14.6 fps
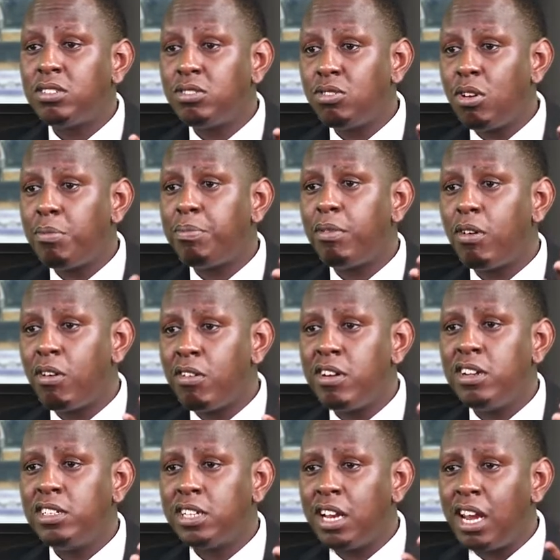top
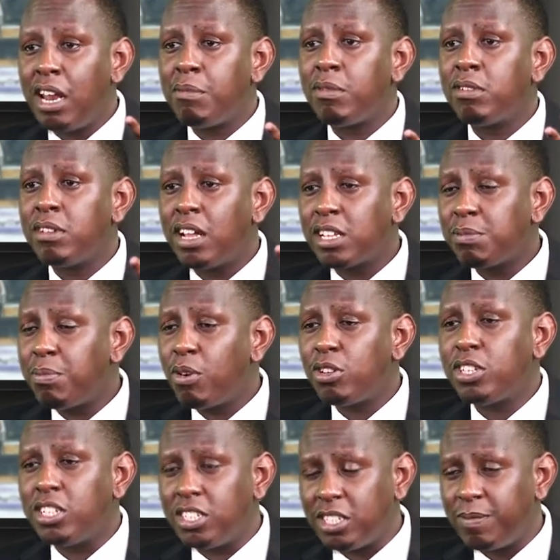orange and lemon
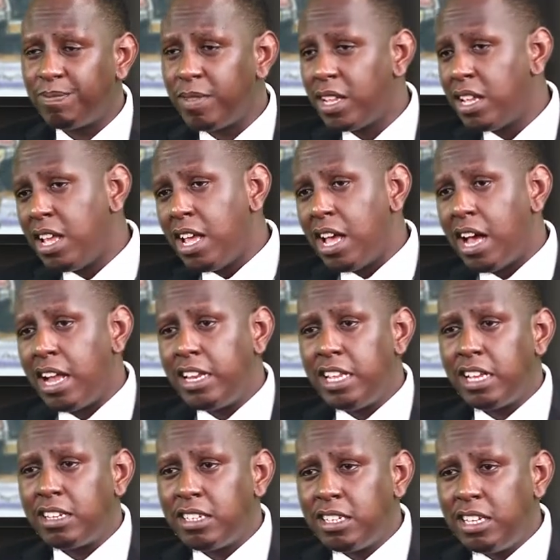exporters. And
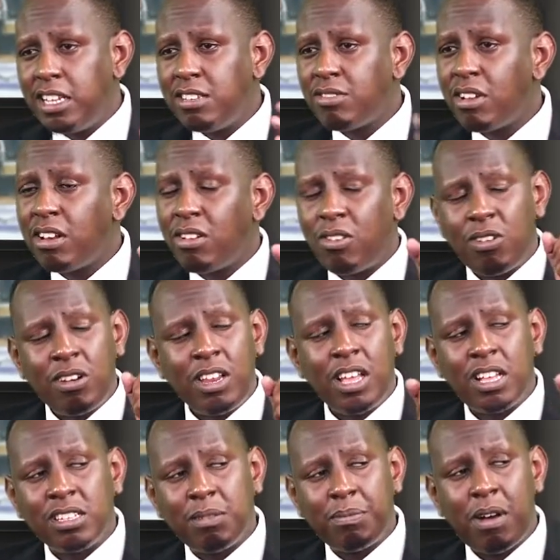yet, Israel only
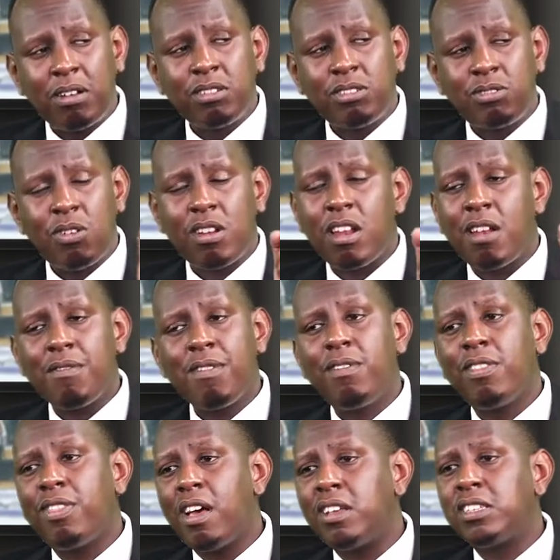has about
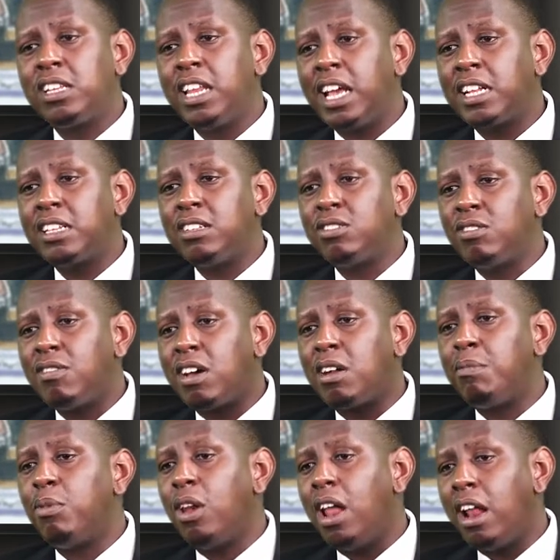250,000 hectares of
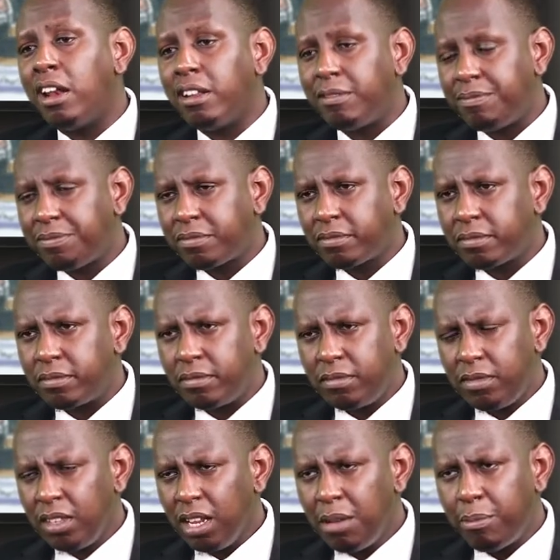arable land.
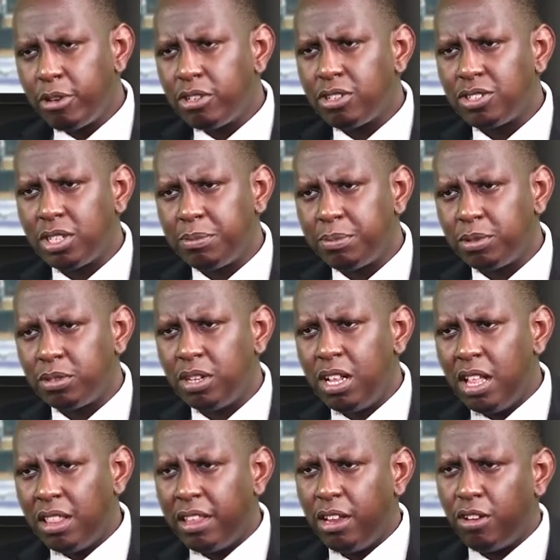The point is simple.
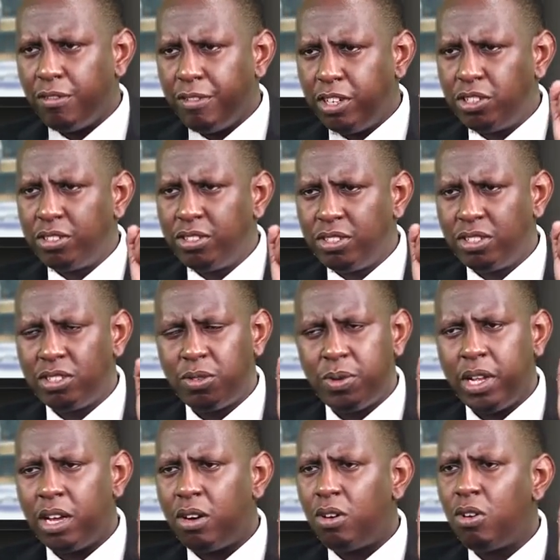Innovations
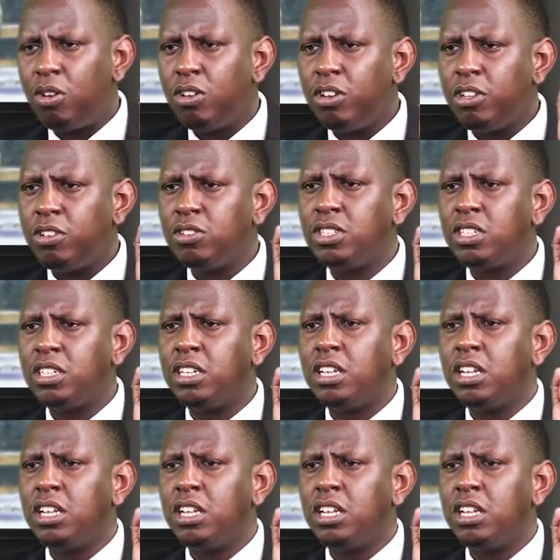we are all using